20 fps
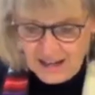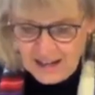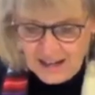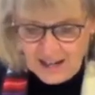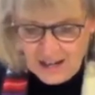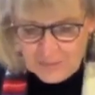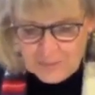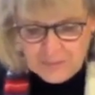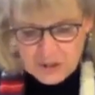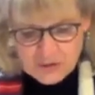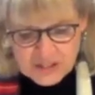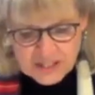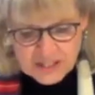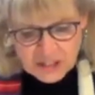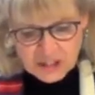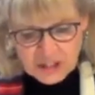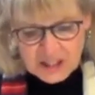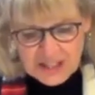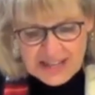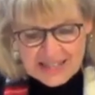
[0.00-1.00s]
A
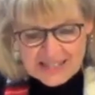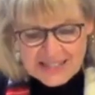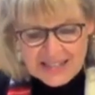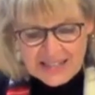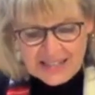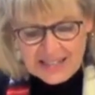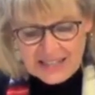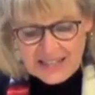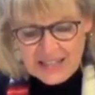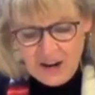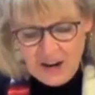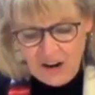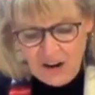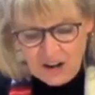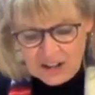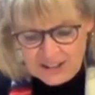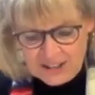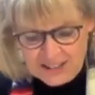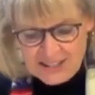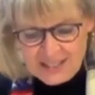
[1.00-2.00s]
musician, as any
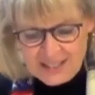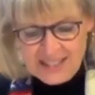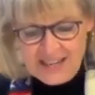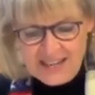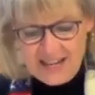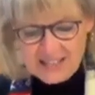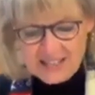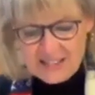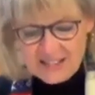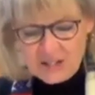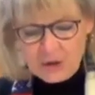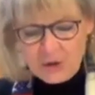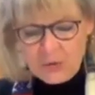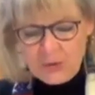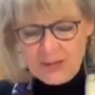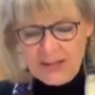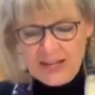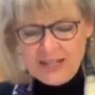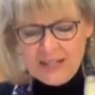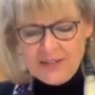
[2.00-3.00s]
artist, has the
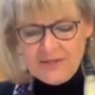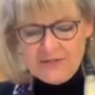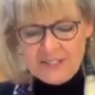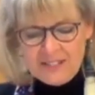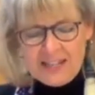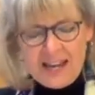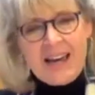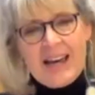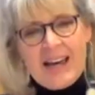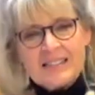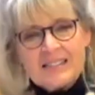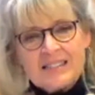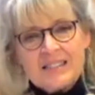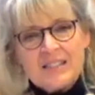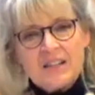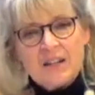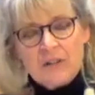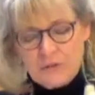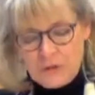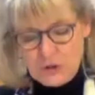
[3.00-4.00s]
creative
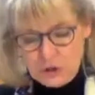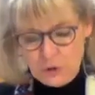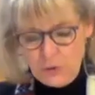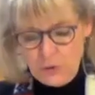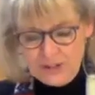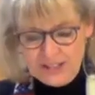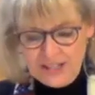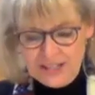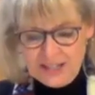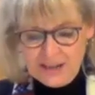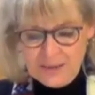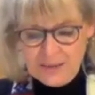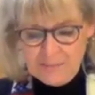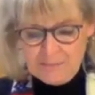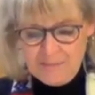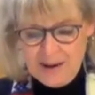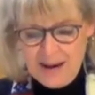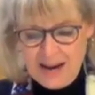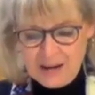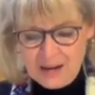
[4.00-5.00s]
task of joining
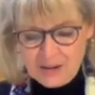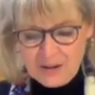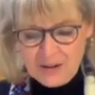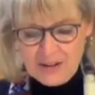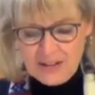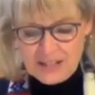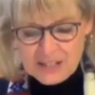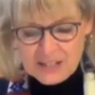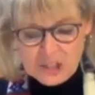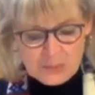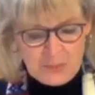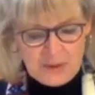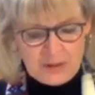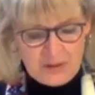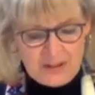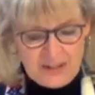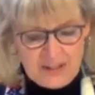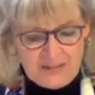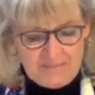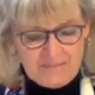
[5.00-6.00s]
matter and
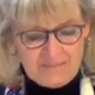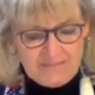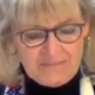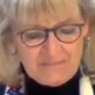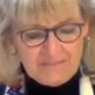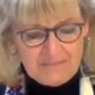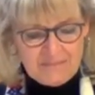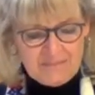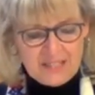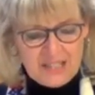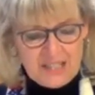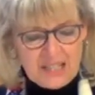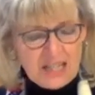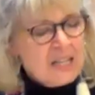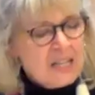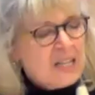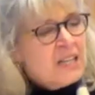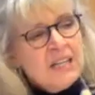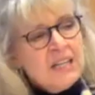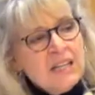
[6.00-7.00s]
spirit.
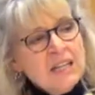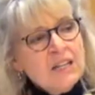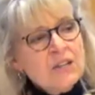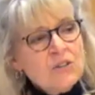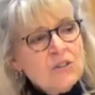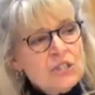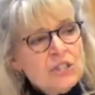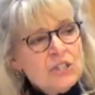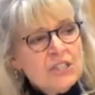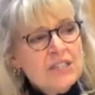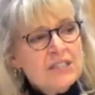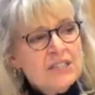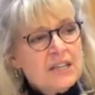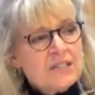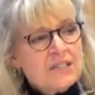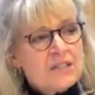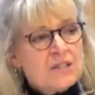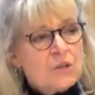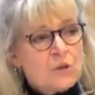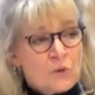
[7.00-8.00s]
He or she
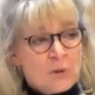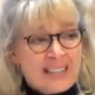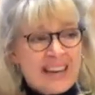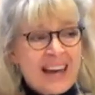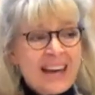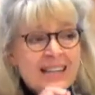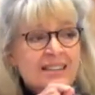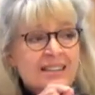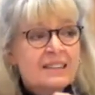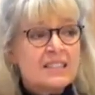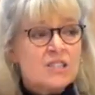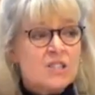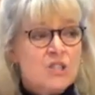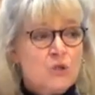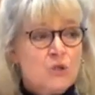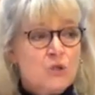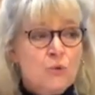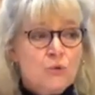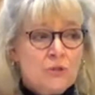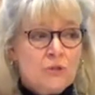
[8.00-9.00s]
doesn't create this
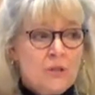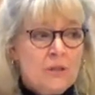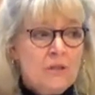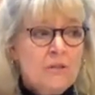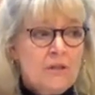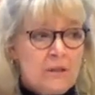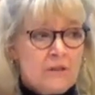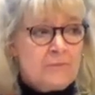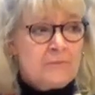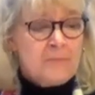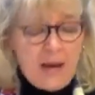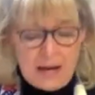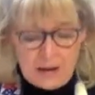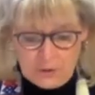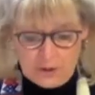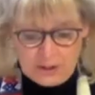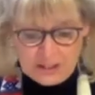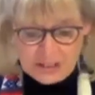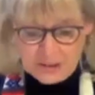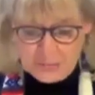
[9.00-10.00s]
union of
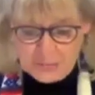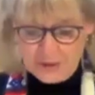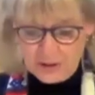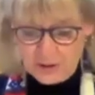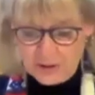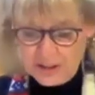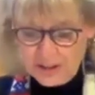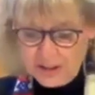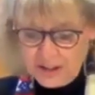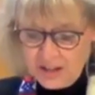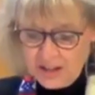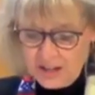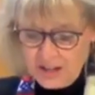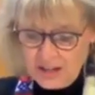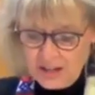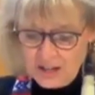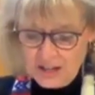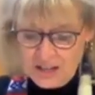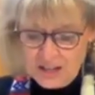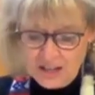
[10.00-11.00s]
matter and spirit,
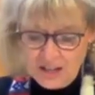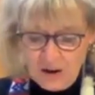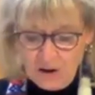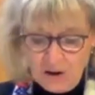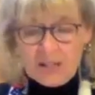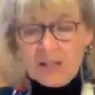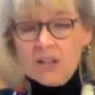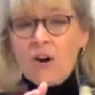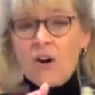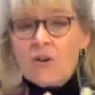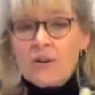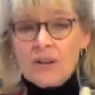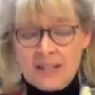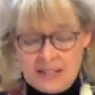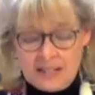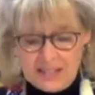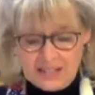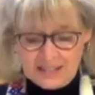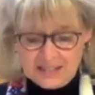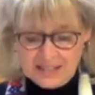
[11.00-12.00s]
it
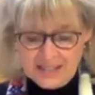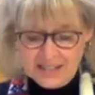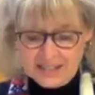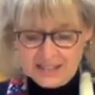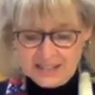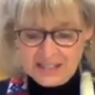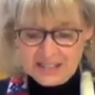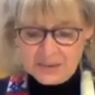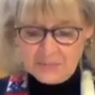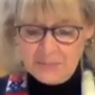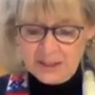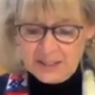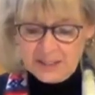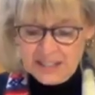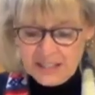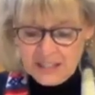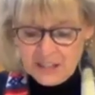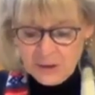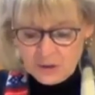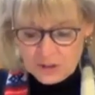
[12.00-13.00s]
already exists, but
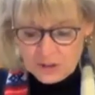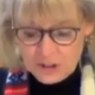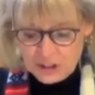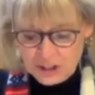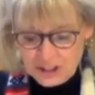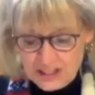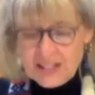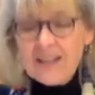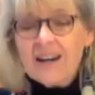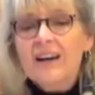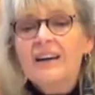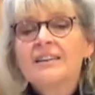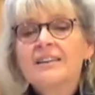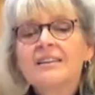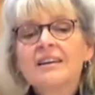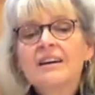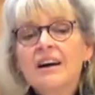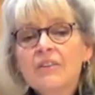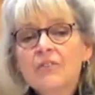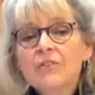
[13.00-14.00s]
he or she
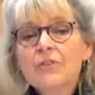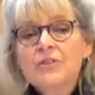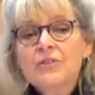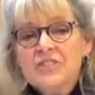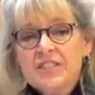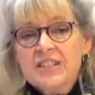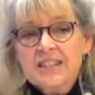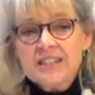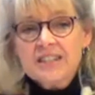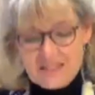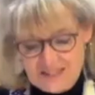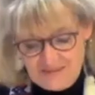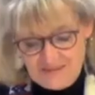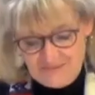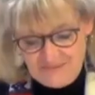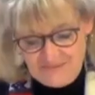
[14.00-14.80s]
uncovers it.